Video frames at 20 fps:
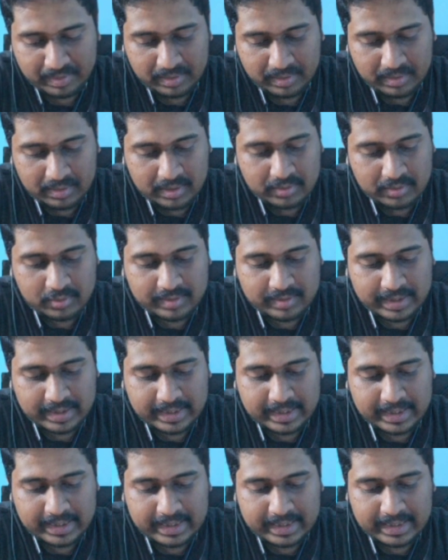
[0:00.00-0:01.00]
So
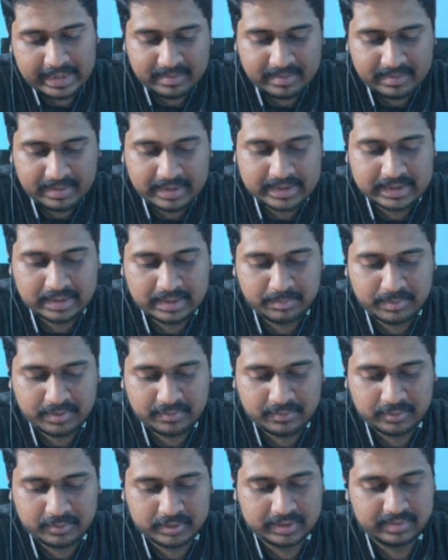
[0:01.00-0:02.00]
psychiatry has the least number
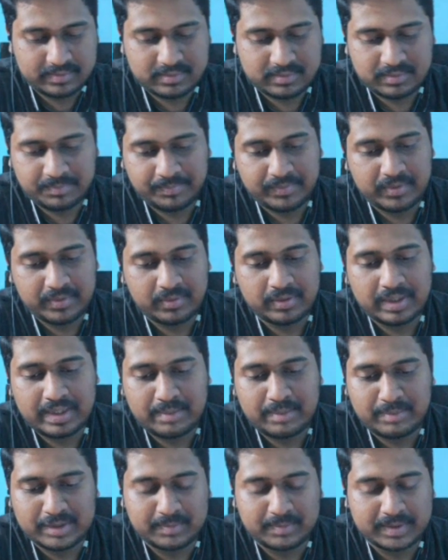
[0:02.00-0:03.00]
of questions, okay,
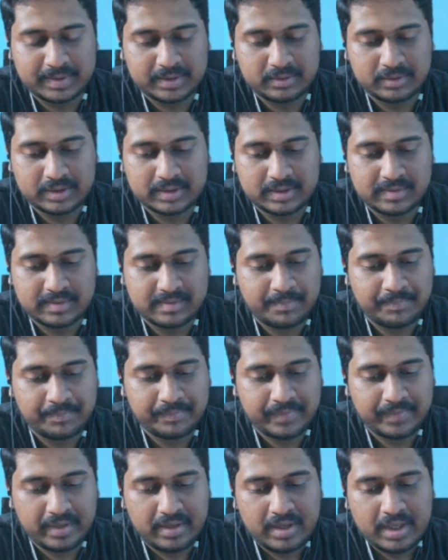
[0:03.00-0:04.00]
image based questions.
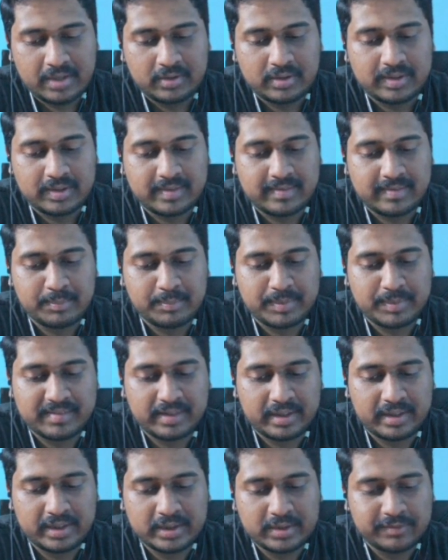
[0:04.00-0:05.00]
So this is the
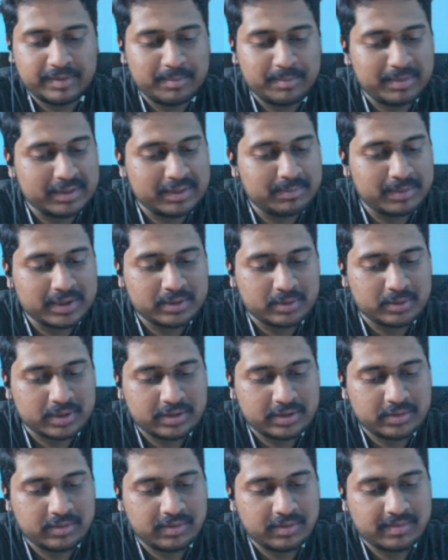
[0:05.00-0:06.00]
percentage of image based
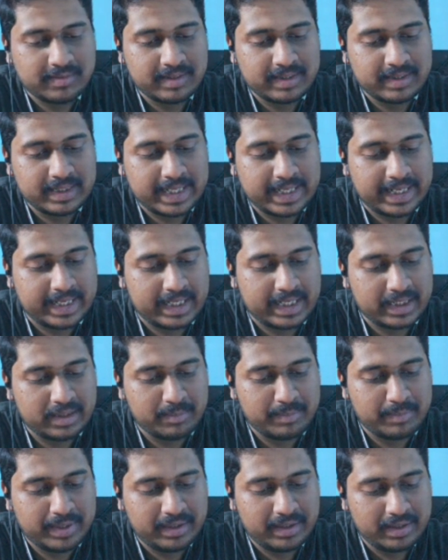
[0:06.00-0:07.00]
questions. You will see that
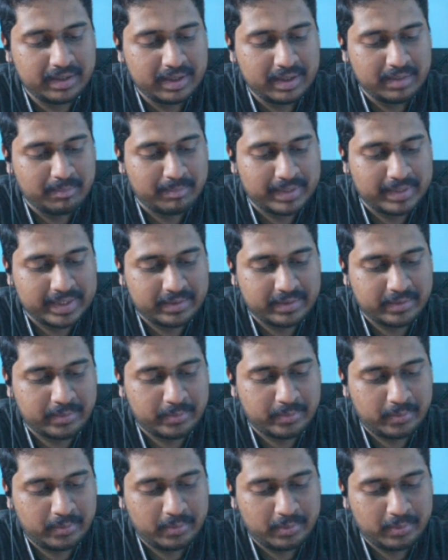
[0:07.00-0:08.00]
anatomy,
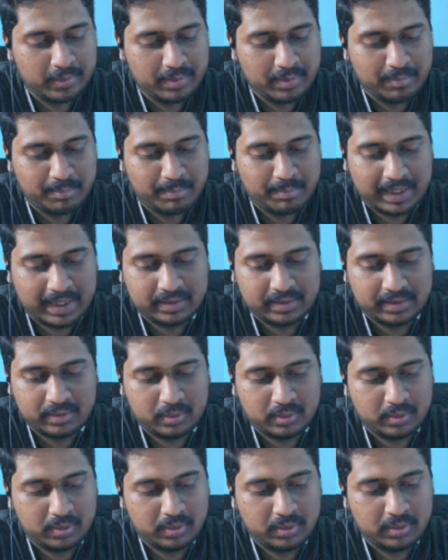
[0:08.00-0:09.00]
micro,
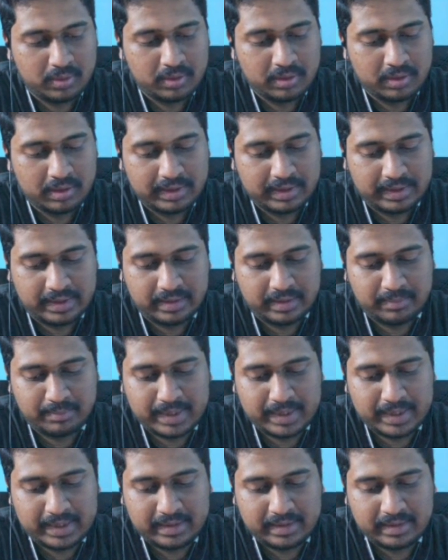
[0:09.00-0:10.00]
patho,
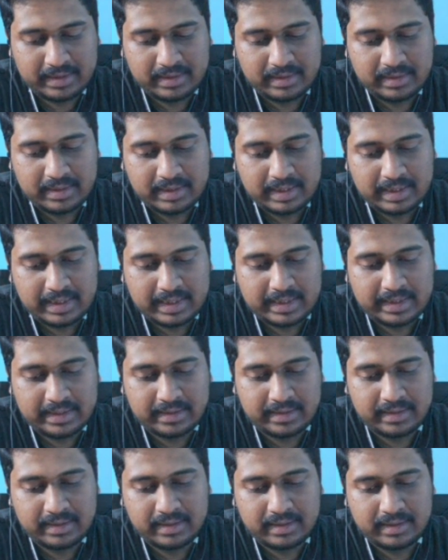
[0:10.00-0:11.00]
dermat, and
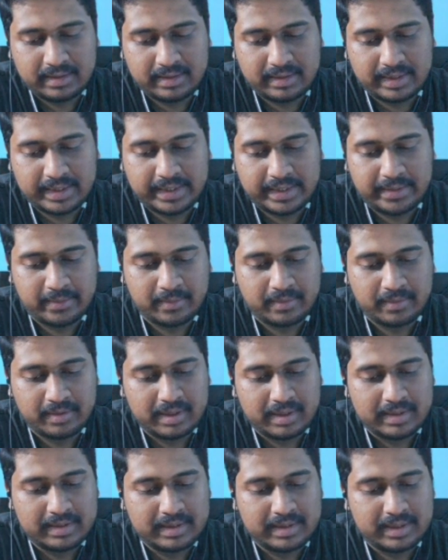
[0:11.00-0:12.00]
here radio,
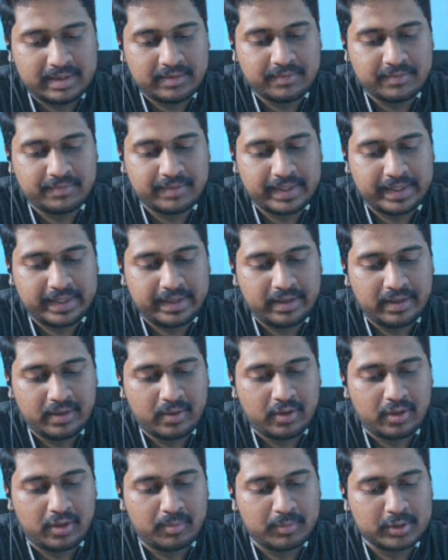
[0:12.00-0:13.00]
these five
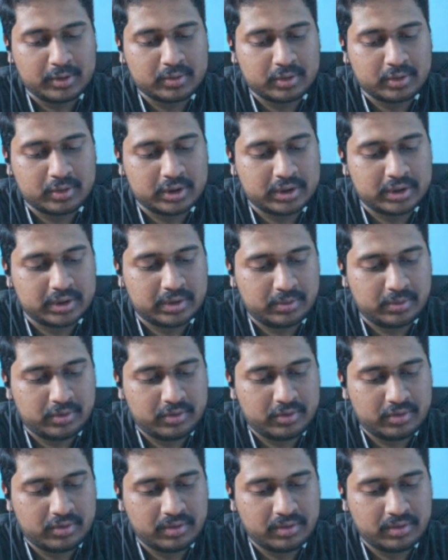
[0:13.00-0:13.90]
almost constitutes